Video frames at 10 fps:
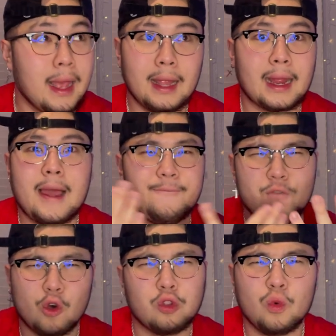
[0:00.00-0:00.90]
like I have
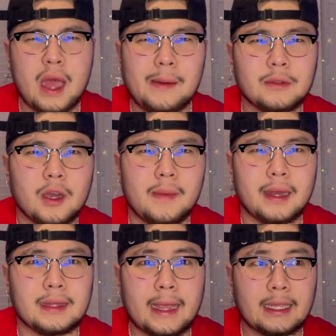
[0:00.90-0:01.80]
no clue what happened to all my
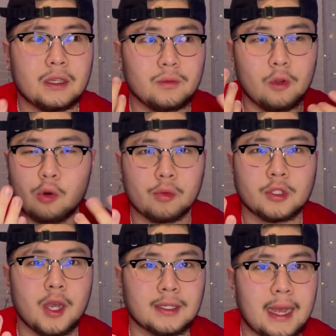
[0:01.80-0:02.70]
Nike normal
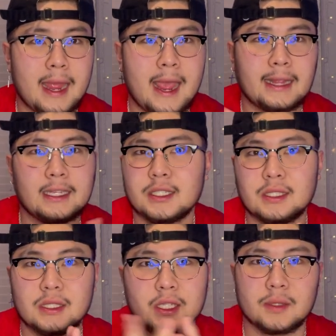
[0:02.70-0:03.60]
socks that I had. They
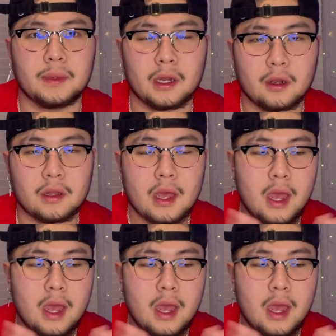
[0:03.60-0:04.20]
just disappeared.